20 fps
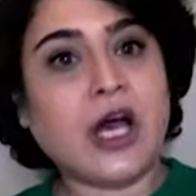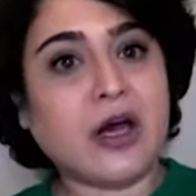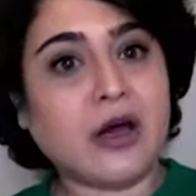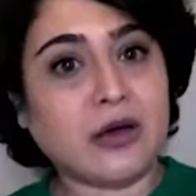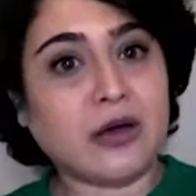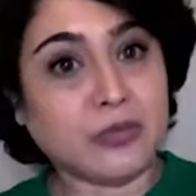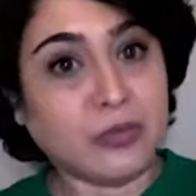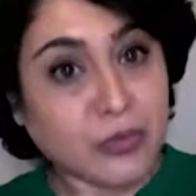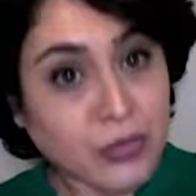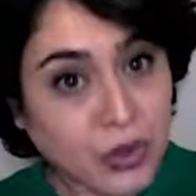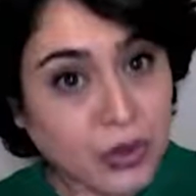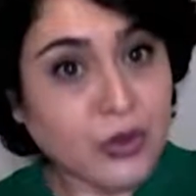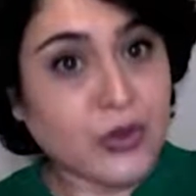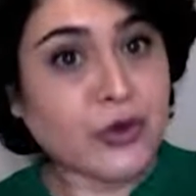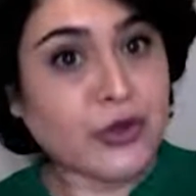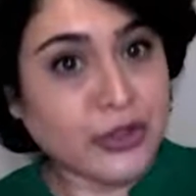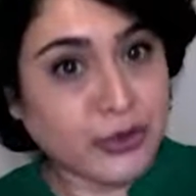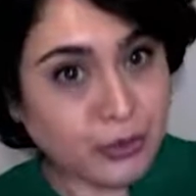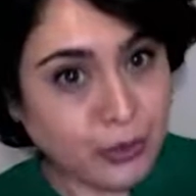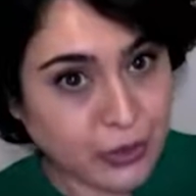more
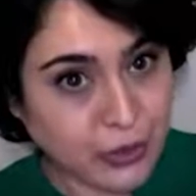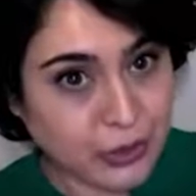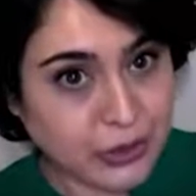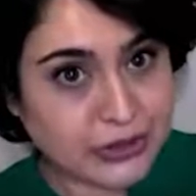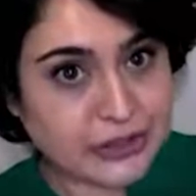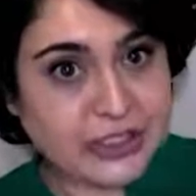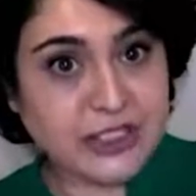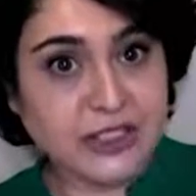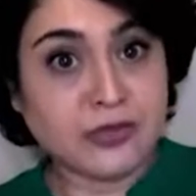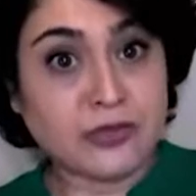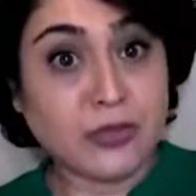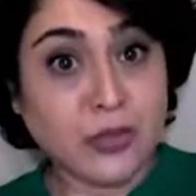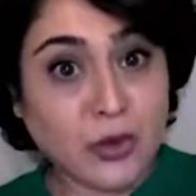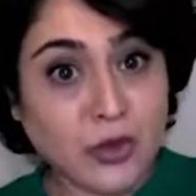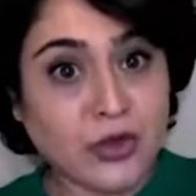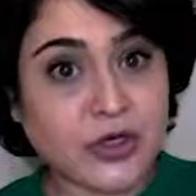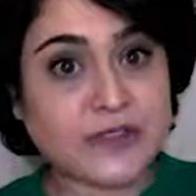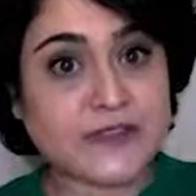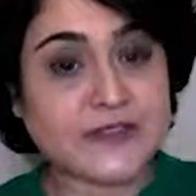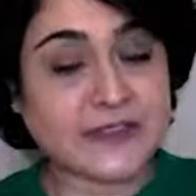important,
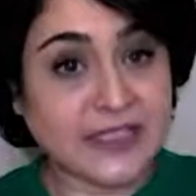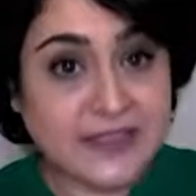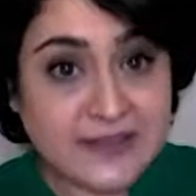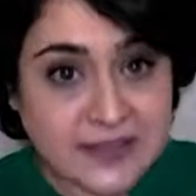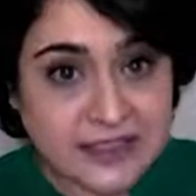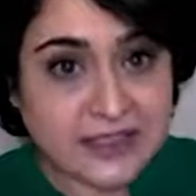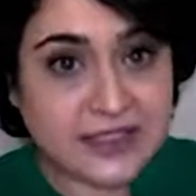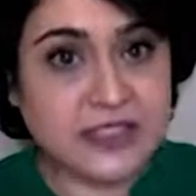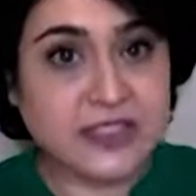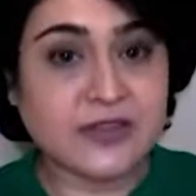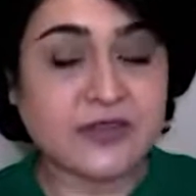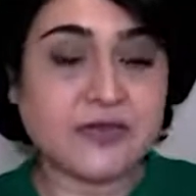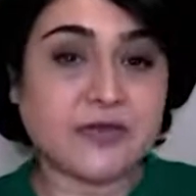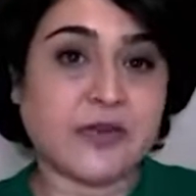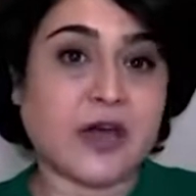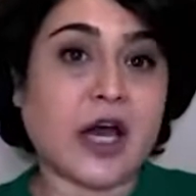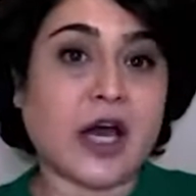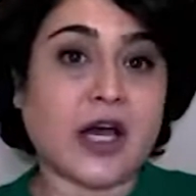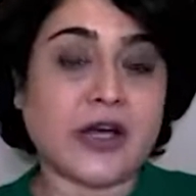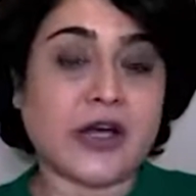more sensitive
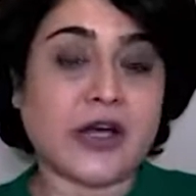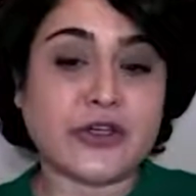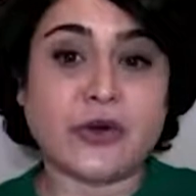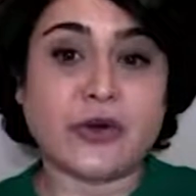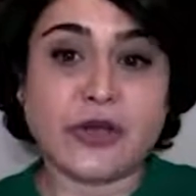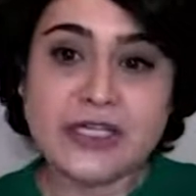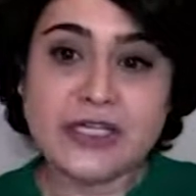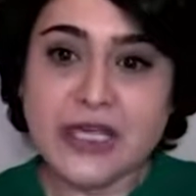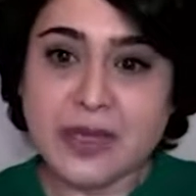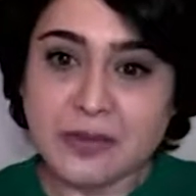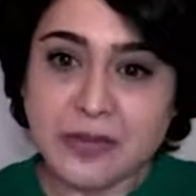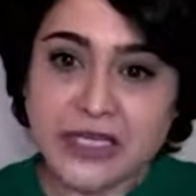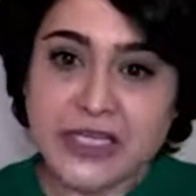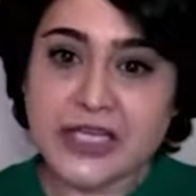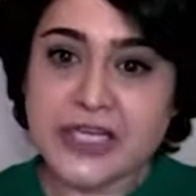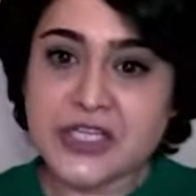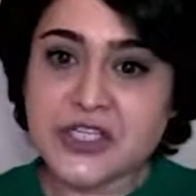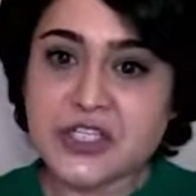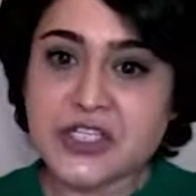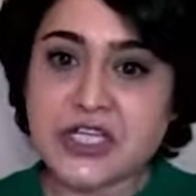end
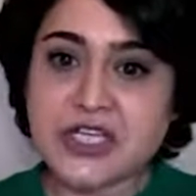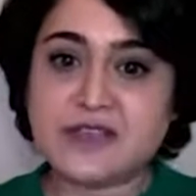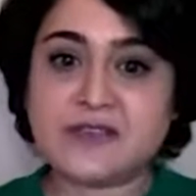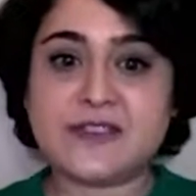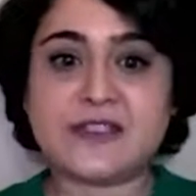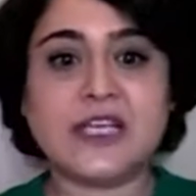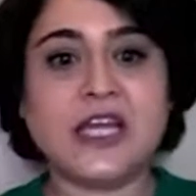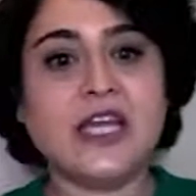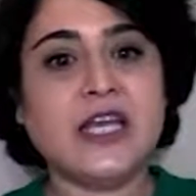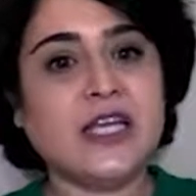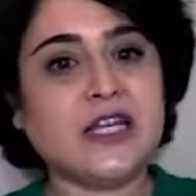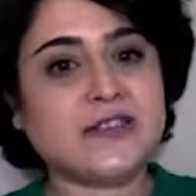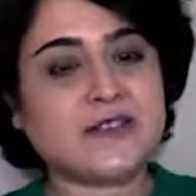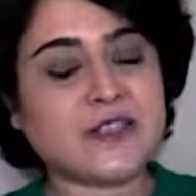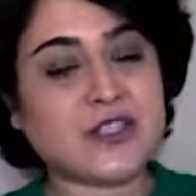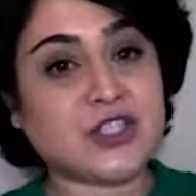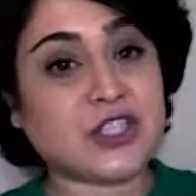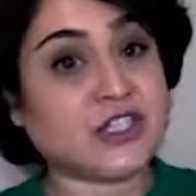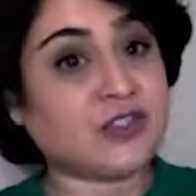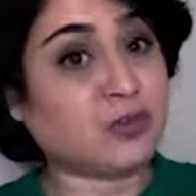applications,
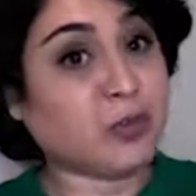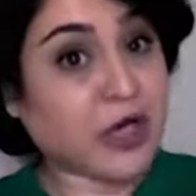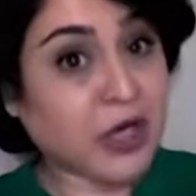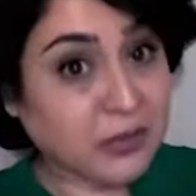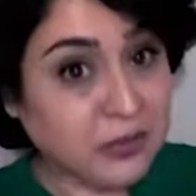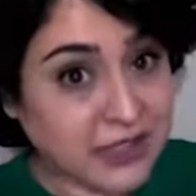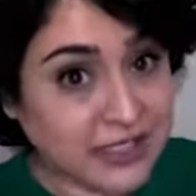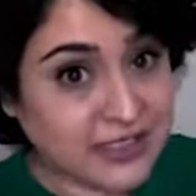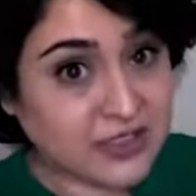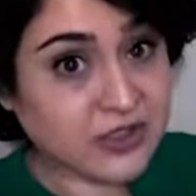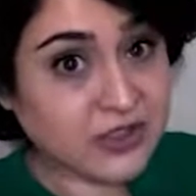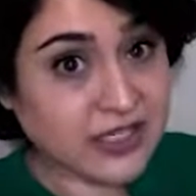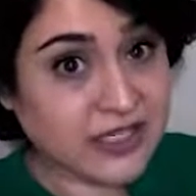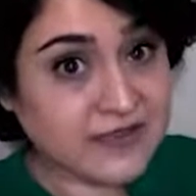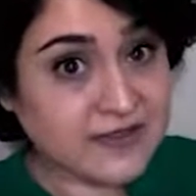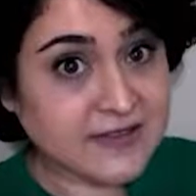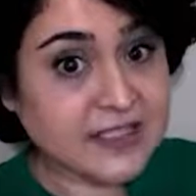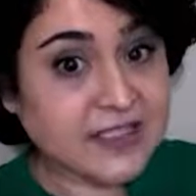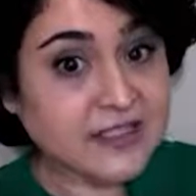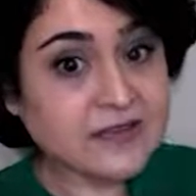such as public
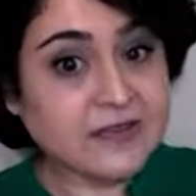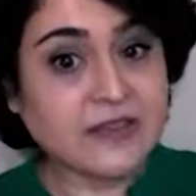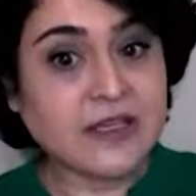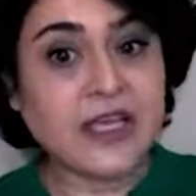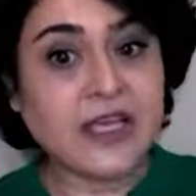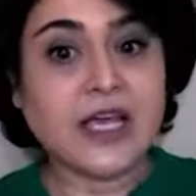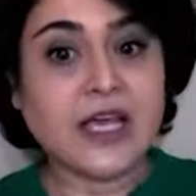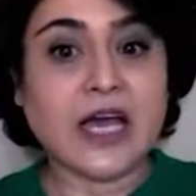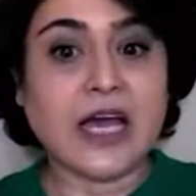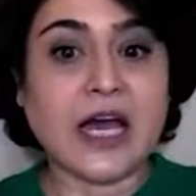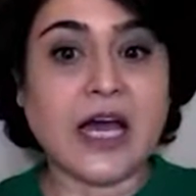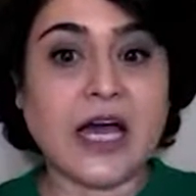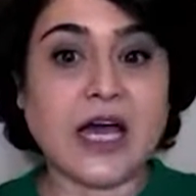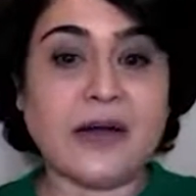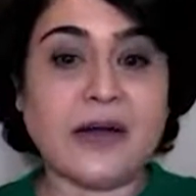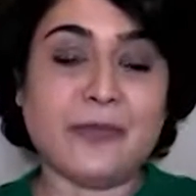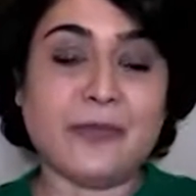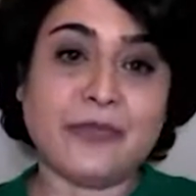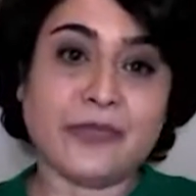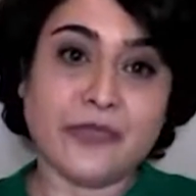transit
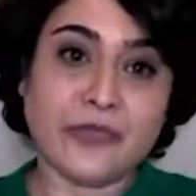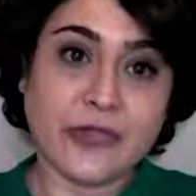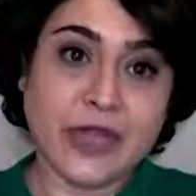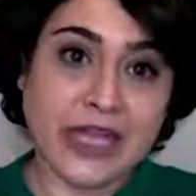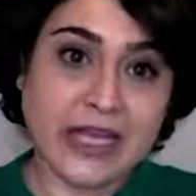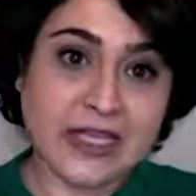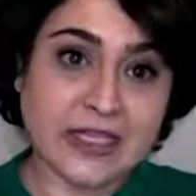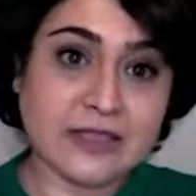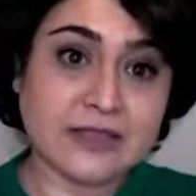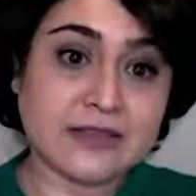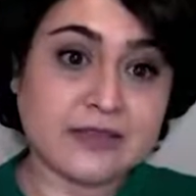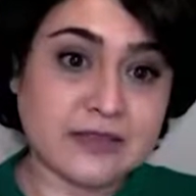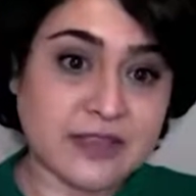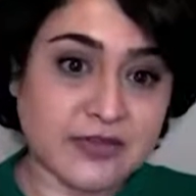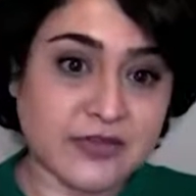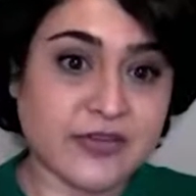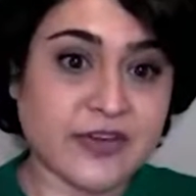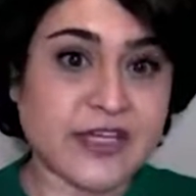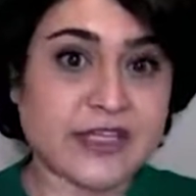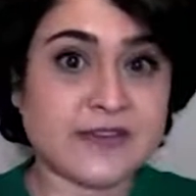and
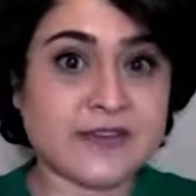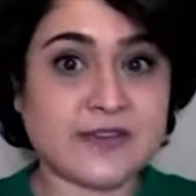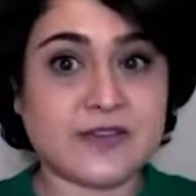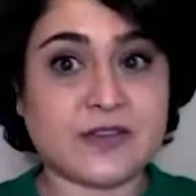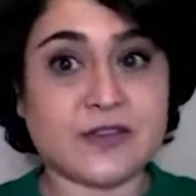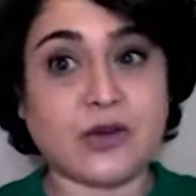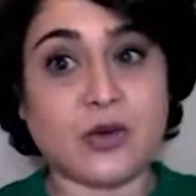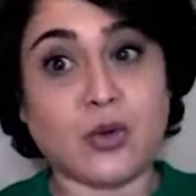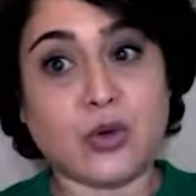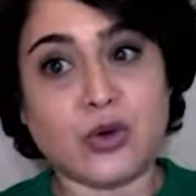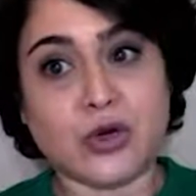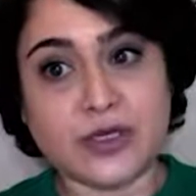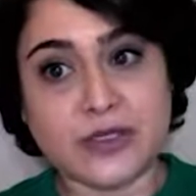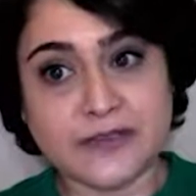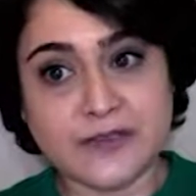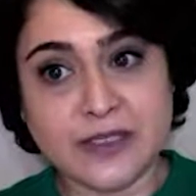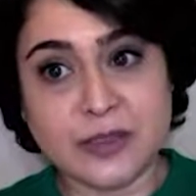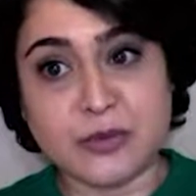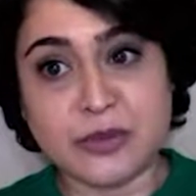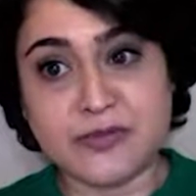defense, or
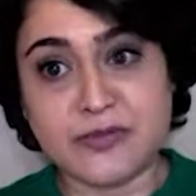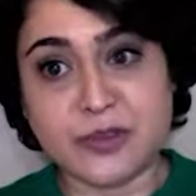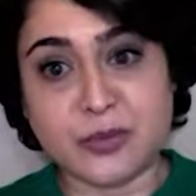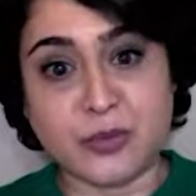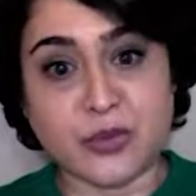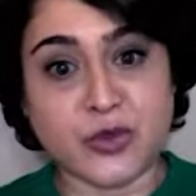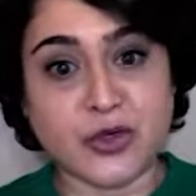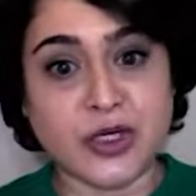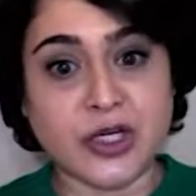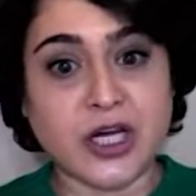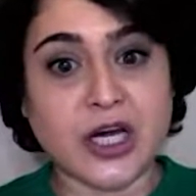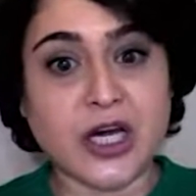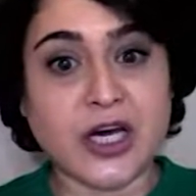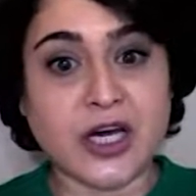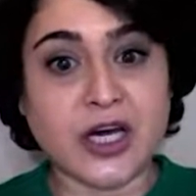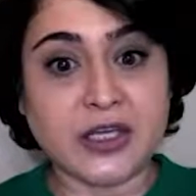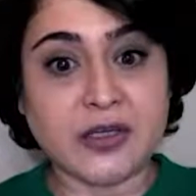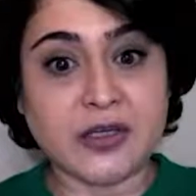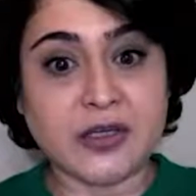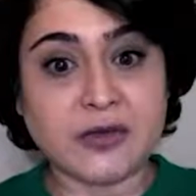some of the more
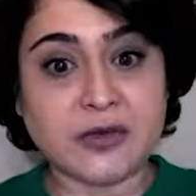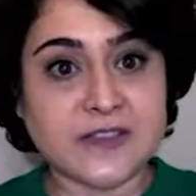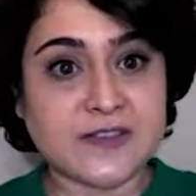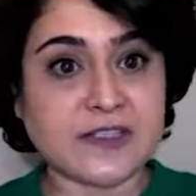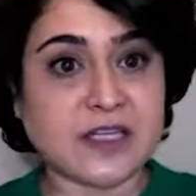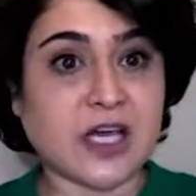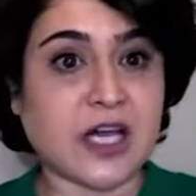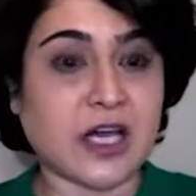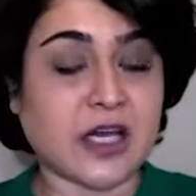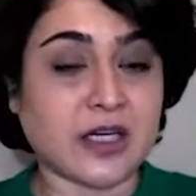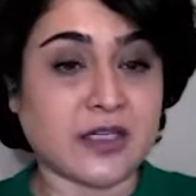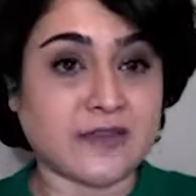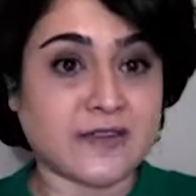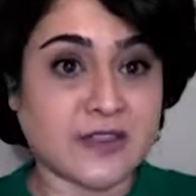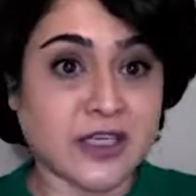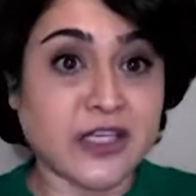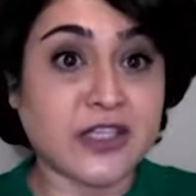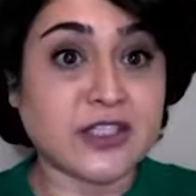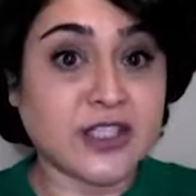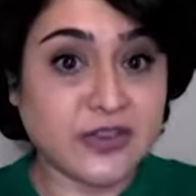high-risk
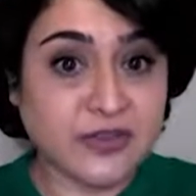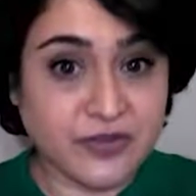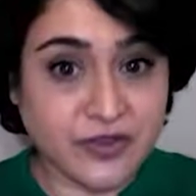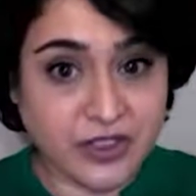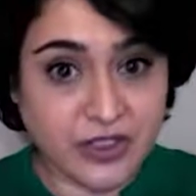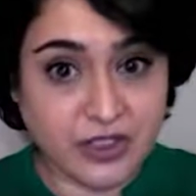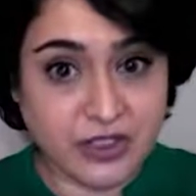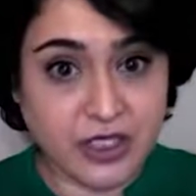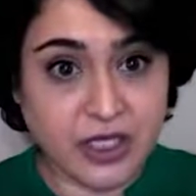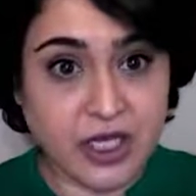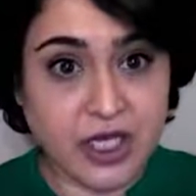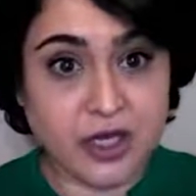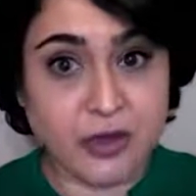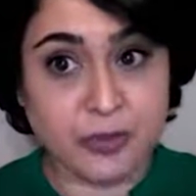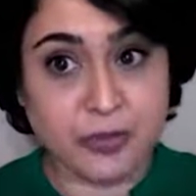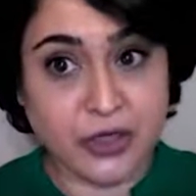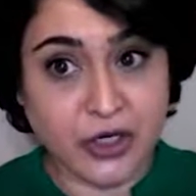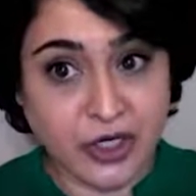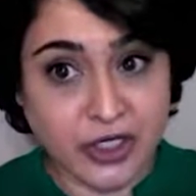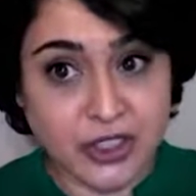scientific
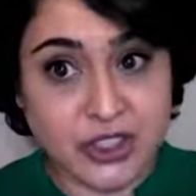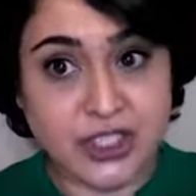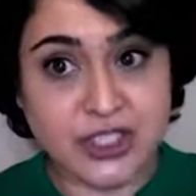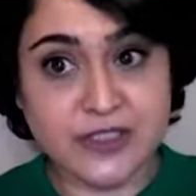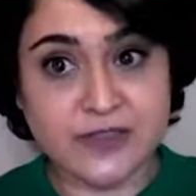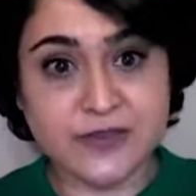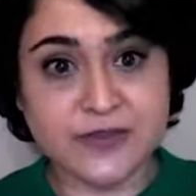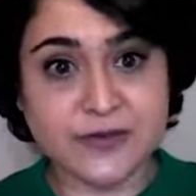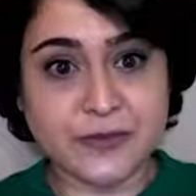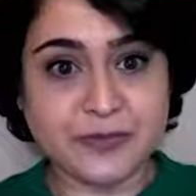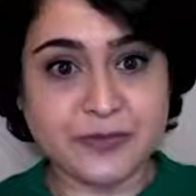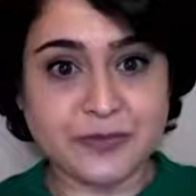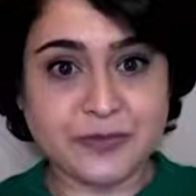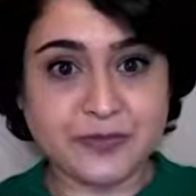projects.